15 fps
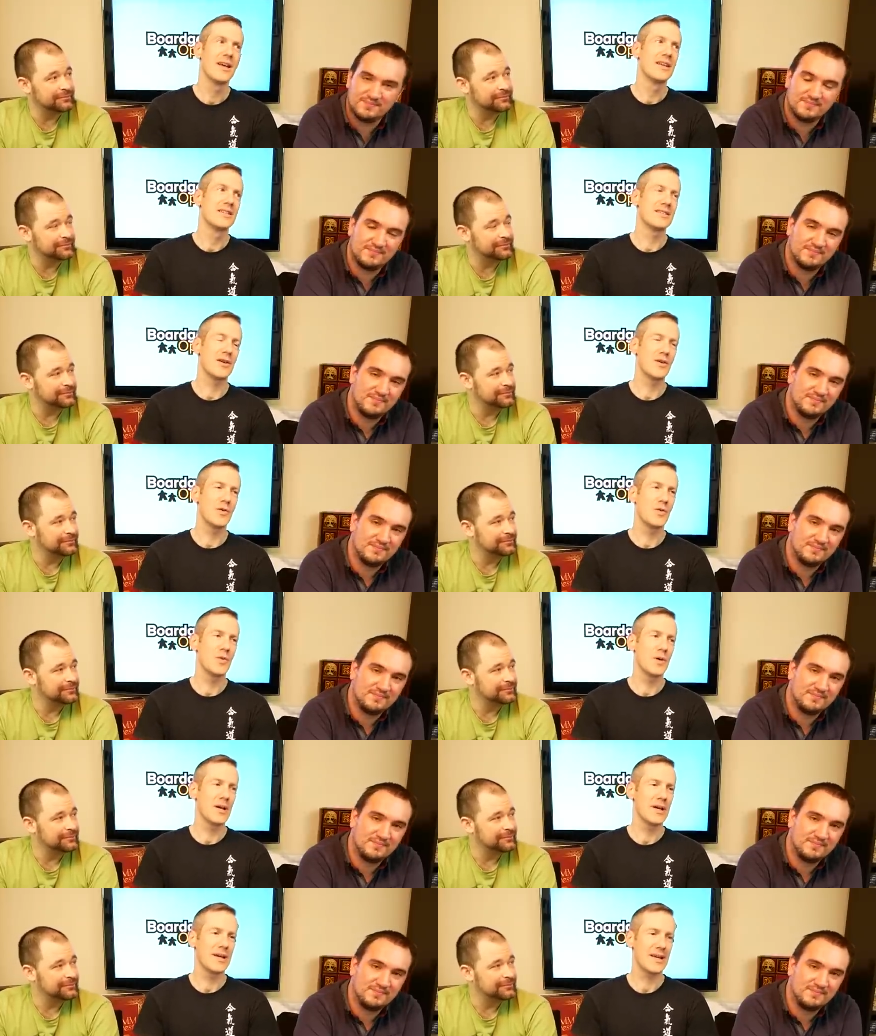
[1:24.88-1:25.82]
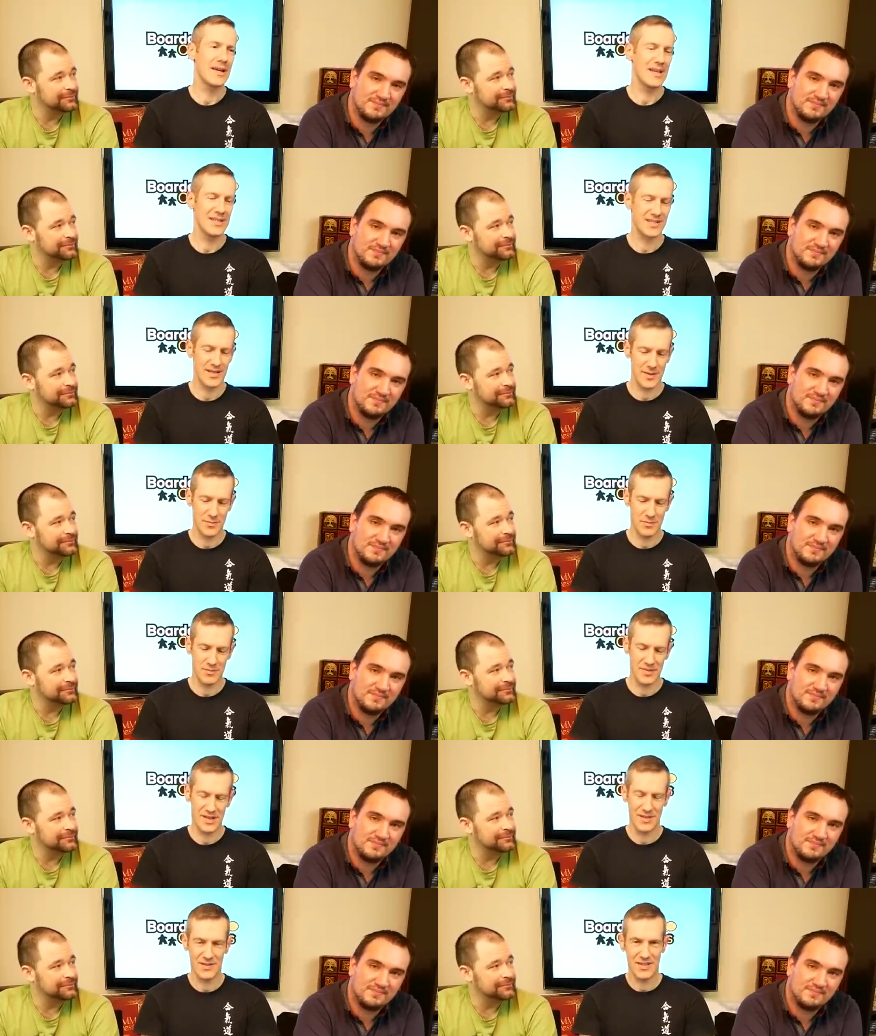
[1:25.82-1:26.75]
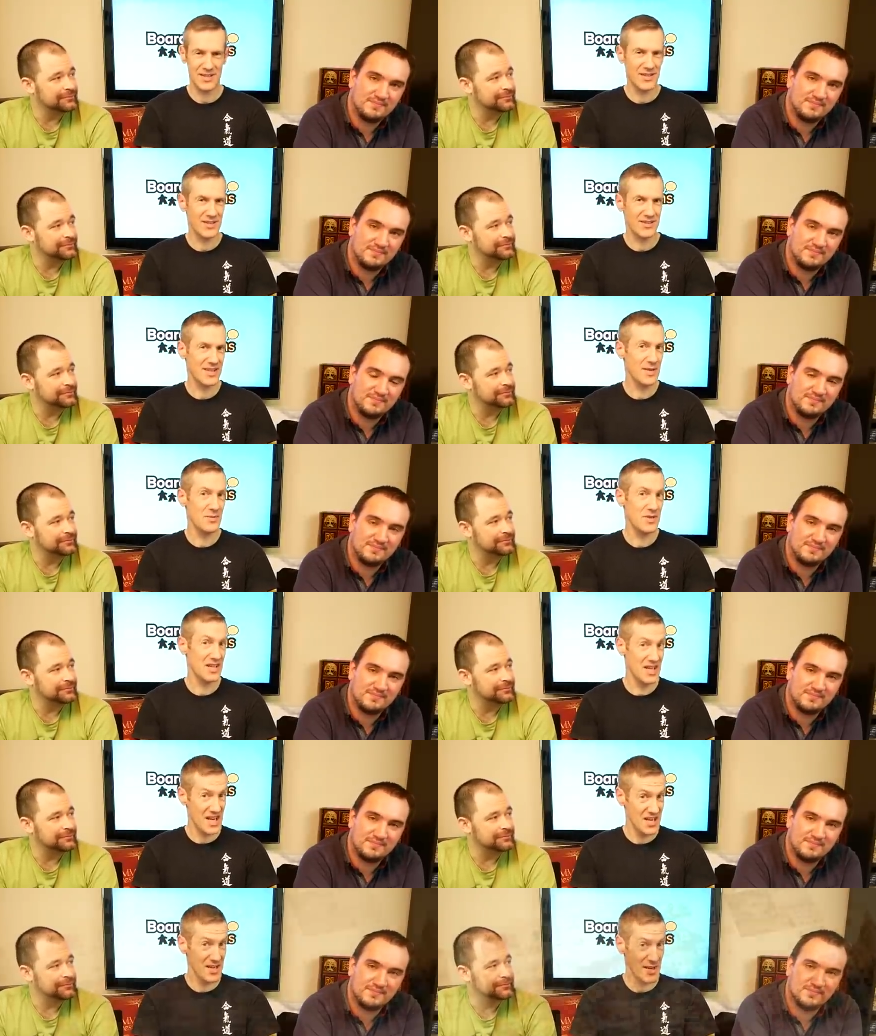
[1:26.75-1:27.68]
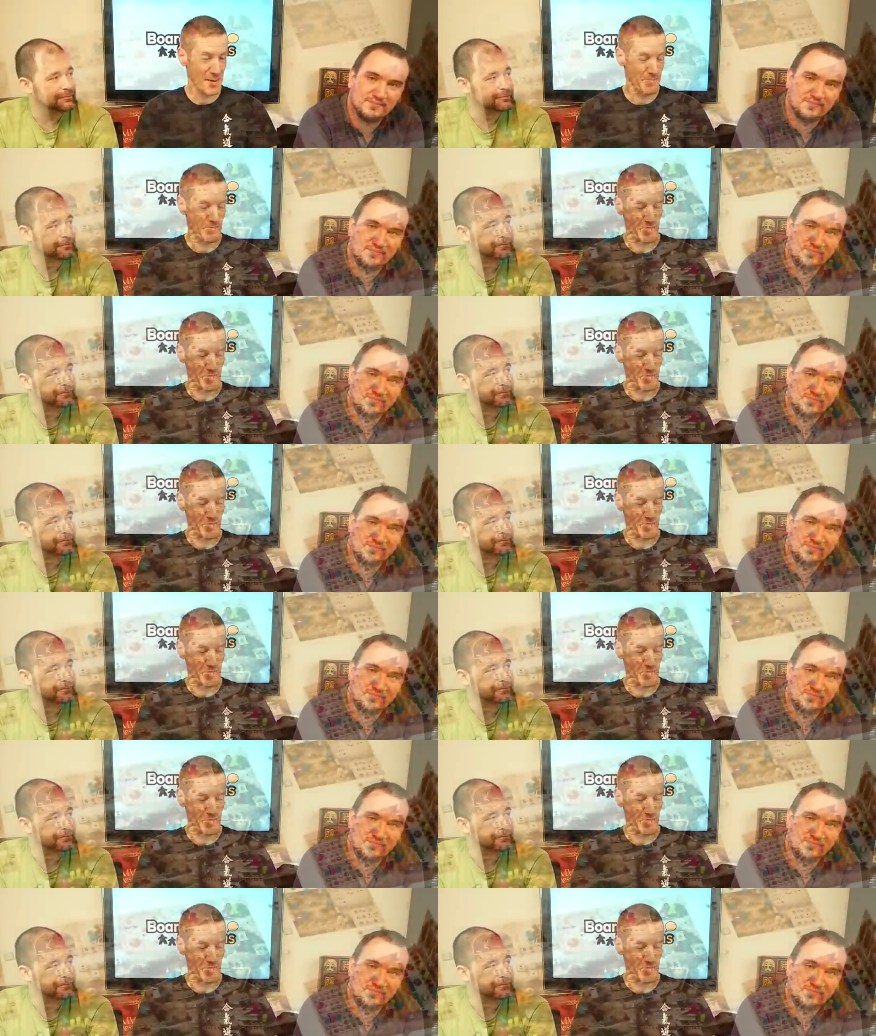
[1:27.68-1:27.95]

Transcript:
Speaker 1: So it's themed in India,